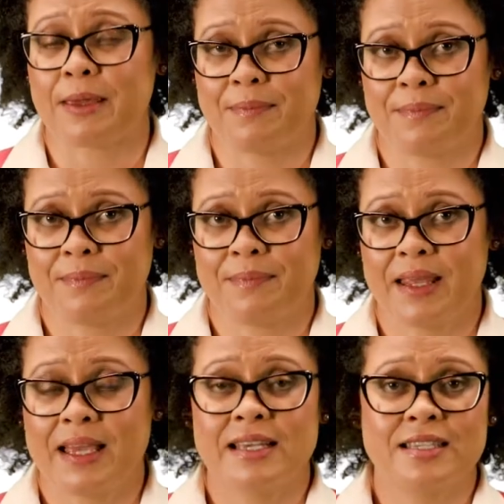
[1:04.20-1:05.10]
aim,
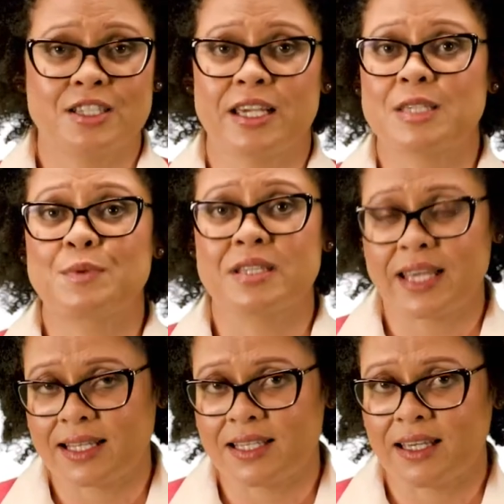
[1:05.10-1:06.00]
such as
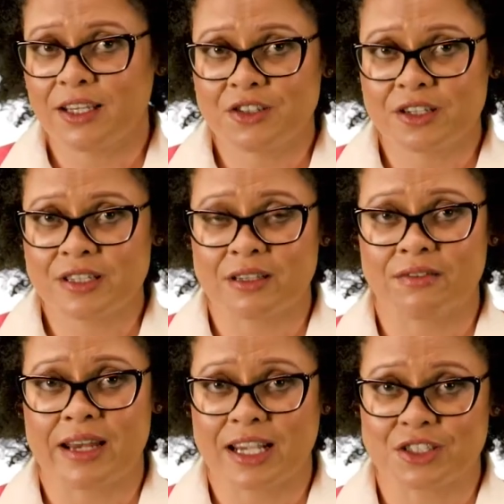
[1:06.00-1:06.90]
protecting interests
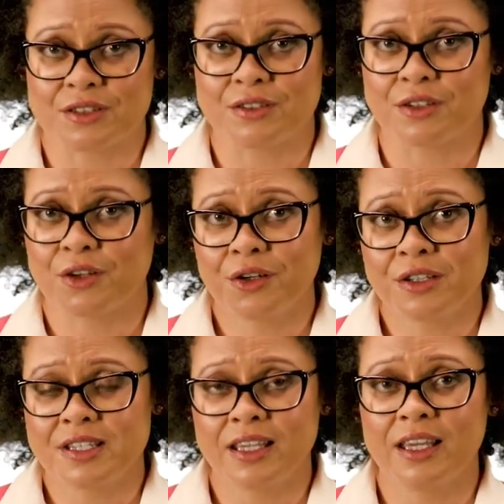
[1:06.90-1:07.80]
of national
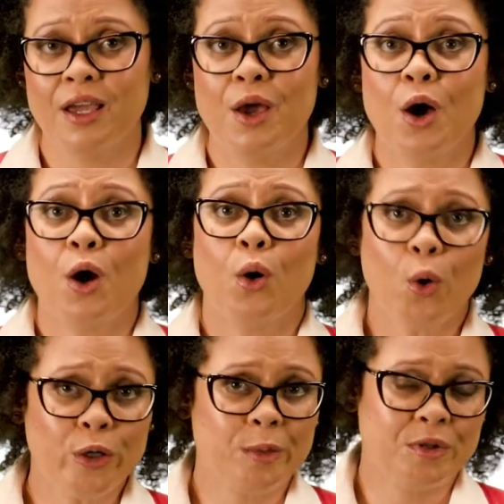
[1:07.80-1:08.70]
security
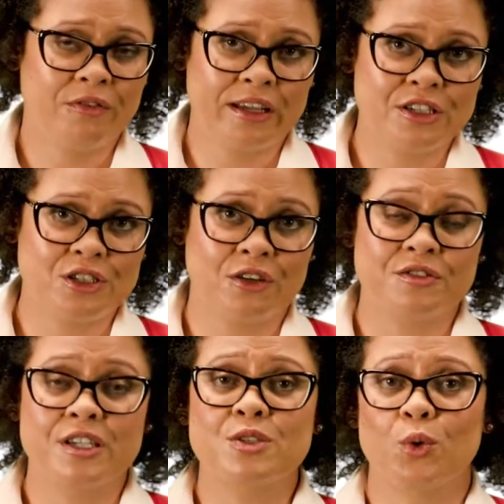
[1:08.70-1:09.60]
or the prevention
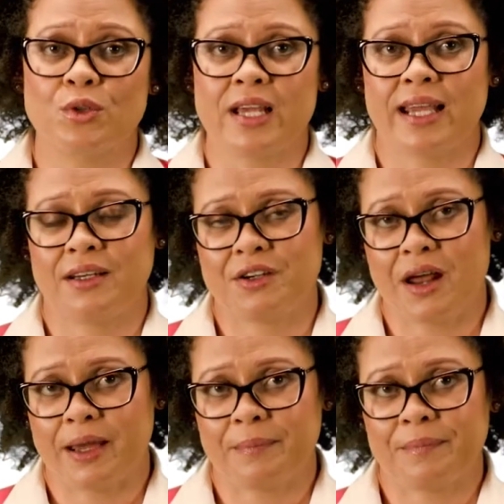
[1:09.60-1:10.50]
of disorder and
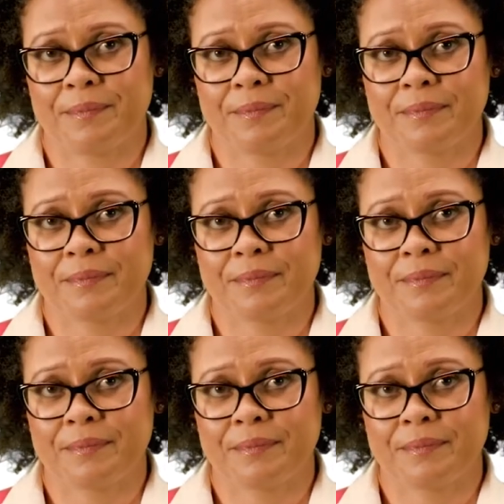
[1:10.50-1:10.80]
crime.